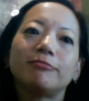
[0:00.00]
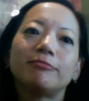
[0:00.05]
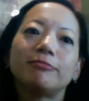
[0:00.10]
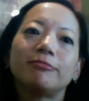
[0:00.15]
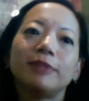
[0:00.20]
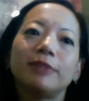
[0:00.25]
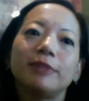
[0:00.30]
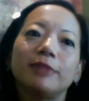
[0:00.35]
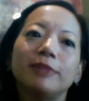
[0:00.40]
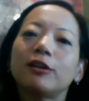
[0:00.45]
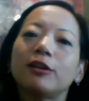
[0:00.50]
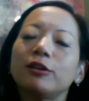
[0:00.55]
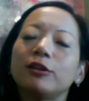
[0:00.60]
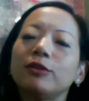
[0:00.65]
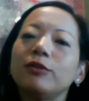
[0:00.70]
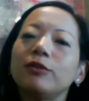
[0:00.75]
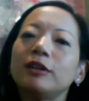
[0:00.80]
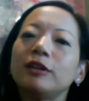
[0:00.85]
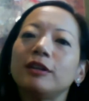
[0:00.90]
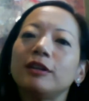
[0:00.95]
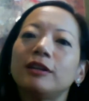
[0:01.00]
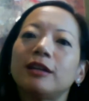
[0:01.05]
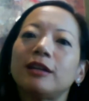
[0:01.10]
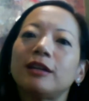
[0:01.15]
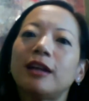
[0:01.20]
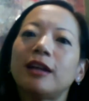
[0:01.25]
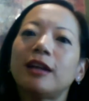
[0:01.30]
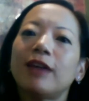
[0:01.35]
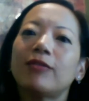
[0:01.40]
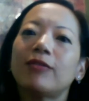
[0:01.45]
included
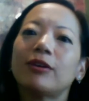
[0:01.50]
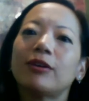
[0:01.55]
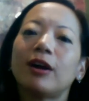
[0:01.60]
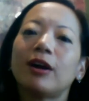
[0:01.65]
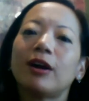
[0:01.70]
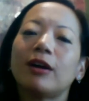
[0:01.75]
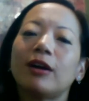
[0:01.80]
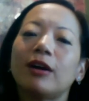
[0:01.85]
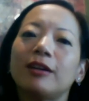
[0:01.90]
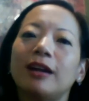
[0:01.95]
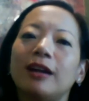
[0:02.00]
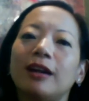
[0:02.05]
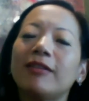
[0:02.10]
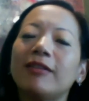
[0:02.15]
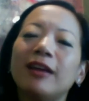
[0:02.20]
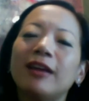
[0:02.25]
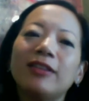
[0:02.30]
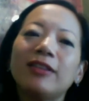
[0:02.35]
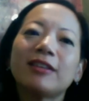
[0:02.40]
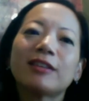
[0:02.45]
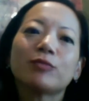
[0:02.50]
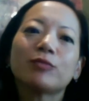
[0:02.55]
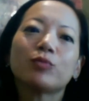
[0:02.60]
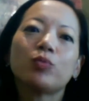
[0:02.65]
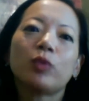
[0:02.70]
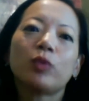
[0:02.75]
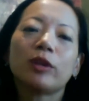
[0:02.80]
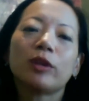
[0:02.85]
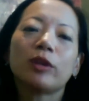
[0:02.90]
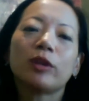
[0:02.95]
and have I think that
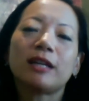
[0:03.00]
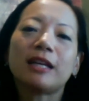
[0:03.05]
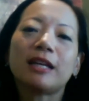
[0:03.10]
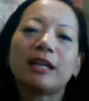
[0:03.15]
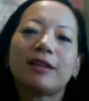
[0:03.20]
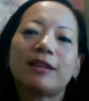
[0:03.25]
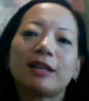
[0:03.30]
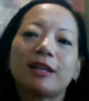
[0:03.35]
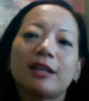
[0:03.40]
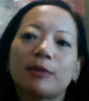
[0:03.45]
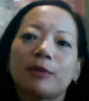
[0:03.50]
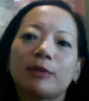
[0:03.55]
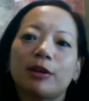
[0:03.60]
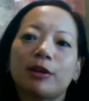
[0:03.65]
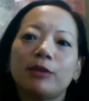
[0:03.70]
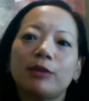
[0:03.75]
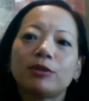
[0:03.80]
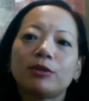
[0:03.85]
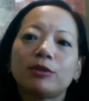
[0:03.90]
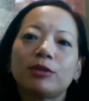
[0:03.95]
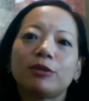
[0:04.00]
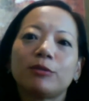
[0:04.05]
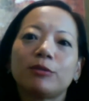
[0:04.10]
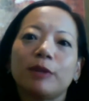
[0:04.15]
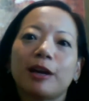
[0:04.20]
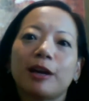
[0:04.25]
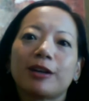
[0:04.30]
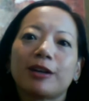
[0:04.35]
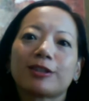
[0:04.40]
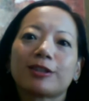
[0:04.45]
one of the neat things about YouTube
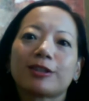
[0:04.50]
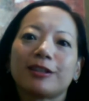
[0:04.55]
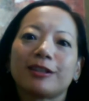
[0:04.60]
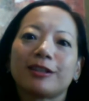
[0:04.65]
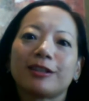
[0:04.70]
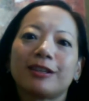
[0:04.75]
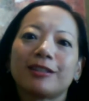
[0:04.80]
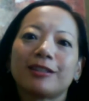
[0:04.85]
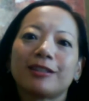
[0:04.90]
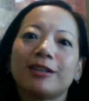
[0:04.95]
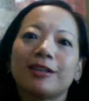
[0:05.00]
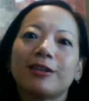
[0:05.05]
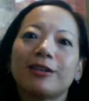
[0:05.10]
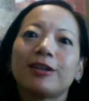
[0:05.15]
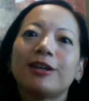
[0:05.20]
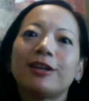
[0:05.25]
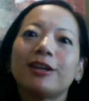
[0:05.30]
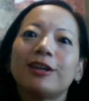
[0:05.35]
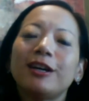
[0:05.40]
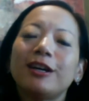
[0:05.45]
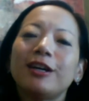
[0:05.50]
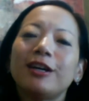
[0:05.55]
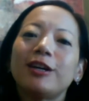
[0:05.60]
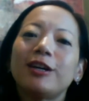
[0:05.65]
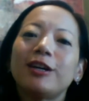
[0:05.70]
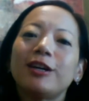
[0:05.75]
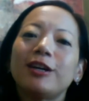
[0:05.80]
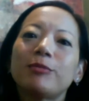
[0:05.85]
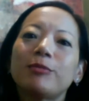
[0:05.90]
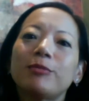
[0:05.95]
actually is here,
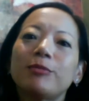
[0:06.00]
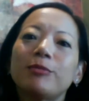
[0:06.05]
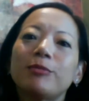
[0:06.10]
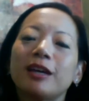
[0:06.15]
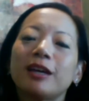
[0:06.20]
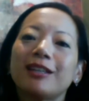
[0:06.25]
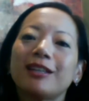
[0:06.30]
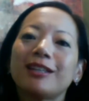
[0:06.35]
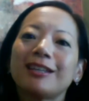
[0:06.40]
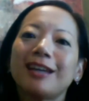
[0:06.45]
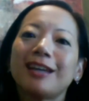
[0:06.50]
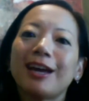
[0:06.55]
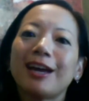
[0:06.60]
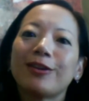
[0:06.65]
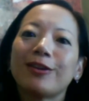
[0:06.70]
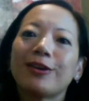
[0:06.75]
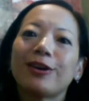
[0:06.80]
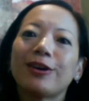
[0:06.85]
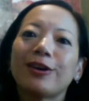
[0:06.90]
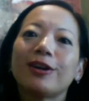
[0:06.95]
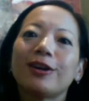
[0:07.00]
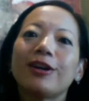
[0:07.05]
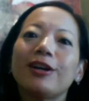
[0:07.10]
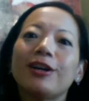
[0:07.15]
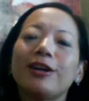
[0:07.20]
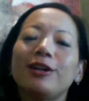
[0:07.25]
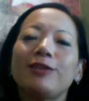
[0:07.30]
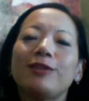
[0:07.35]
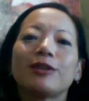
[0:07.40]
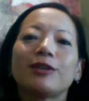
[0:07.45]
people can get together,
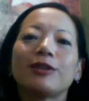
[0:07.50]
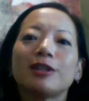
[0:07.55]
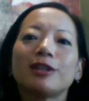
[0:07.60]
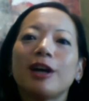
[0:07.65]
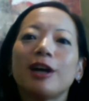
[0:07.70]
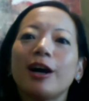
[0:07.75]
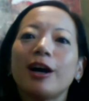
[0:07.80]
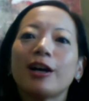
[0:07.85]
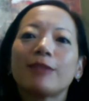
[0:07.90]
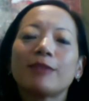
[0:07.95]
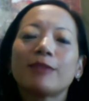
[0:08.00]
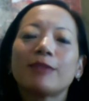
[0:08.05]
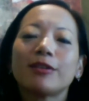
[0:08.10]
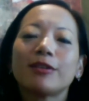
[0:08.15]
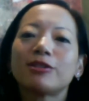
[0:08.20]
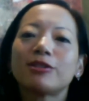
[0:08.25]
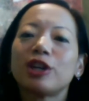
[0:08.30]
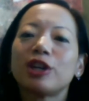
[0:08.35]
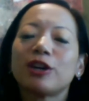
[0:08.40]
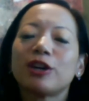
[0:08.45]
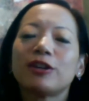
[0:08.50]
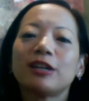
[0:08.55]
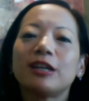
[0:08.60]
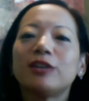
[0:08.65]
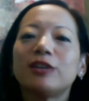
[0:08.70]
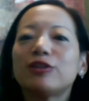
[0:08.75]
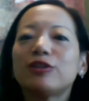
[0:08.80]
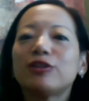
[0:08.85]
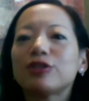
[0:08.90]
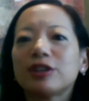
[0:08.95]
you can talk about shared
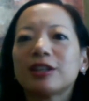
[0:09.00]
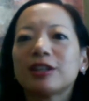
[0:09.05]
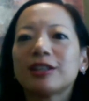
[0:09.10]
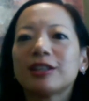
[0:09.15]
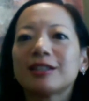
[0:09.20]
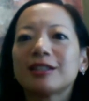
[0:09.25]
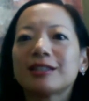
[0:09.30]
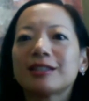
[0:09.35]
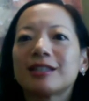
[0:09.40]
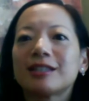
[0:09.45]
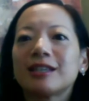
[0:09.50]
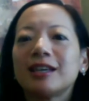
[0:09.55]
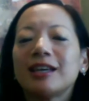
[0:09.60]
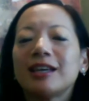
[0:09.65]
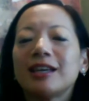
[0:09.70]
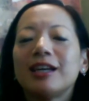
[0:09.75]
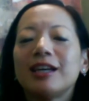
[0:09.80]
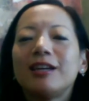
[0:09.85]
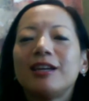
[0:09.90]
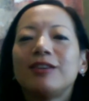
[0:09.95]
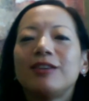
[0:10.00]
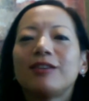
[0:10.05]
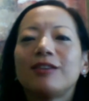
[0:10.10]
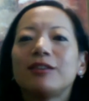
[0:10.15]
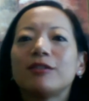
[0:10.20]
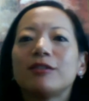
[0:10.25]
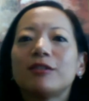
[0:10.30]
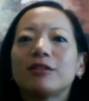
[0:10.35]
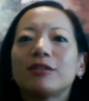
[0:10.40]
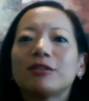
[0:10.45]
interests, you can
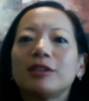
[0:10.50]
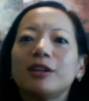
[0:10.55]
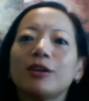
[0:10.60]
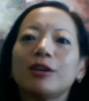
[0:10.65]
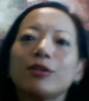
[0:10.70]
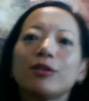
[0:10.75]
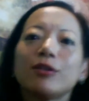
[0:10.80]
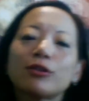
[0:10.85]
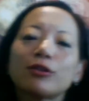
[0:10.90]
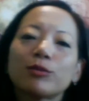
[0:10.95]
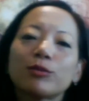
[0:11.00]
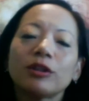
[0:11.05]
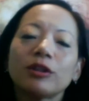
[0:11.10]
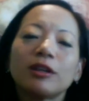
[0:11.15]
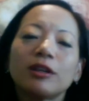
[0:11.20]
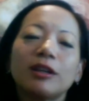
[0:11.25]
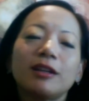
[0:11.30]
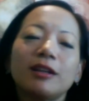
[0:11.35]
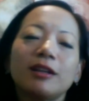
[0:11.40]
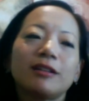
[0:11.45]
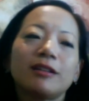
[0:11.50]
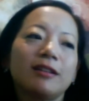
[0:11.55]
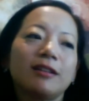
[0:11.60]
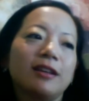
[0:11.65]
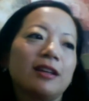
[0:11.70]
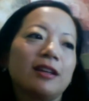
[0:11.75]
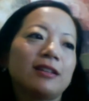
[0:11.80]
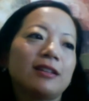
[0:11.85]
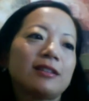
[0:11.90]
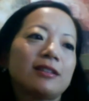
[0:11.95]
do, there's really,
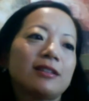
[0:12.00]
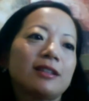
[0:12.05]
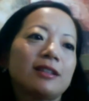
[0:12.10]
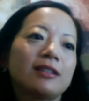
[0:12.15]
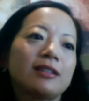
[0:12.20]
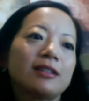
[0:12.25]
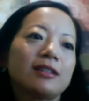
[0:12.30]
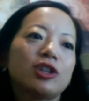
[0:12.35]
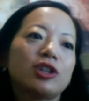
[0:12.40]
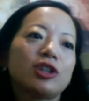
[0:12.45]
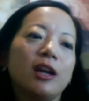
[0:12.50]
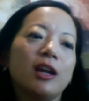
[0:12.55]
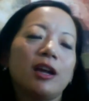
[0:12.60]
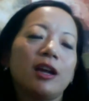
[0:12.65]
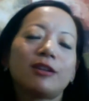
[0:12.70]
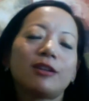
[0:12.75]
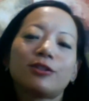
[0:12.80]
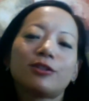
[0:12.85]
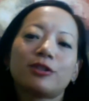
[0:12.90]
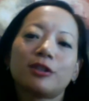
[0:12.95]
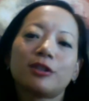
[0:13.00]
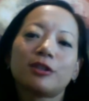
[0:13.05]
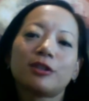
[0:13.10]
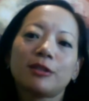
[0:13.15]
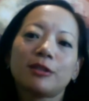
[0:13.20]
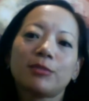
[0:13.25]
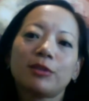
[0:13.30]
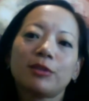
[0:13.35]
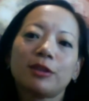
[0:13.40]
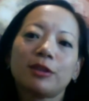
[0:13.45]
it's changed, it's
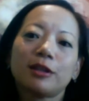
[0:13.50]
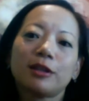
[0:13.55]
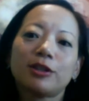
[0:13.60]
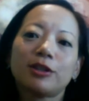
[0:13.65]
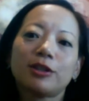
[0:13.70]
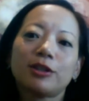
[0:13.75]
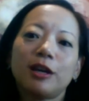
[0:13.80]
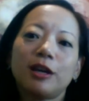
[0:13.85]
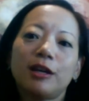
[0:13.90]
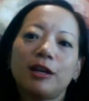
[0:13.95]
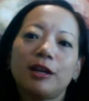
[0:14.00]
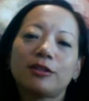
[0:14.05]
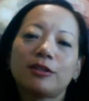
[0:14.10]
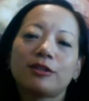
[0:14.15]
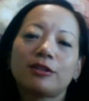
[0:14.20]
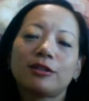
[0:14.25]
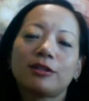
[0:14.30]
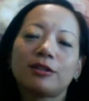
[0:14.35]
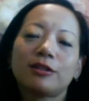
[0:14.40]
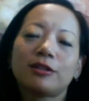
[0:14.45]
completely changed,